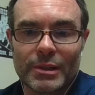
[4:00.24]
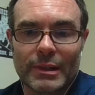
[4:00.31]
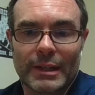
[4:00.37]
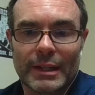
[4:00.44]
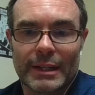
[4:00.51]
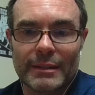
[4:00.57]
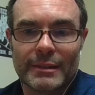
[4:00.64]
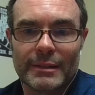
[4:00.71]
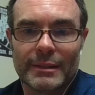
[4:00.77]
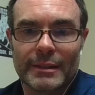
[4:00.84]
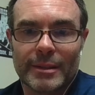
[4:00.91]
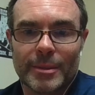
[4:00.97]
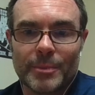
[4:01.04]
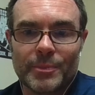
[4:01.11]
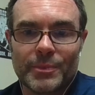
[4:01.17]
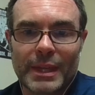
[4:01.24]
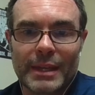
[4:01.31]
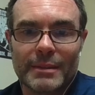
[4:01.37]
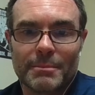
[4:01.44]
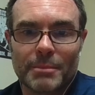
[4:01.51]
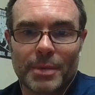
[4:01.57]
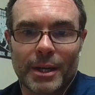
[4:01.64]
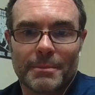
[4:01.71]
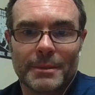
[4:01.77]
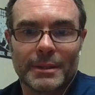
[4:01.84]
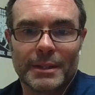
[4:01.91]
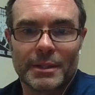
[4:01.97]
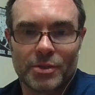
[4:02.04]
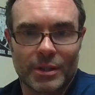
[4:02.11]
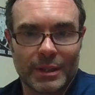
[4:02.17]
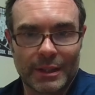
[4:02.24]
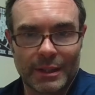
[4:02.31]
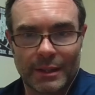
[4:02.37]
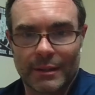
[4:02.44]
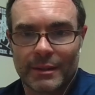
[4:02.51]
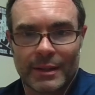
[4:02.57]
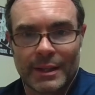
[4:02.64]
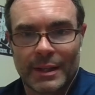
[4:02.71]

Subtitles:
trying to get population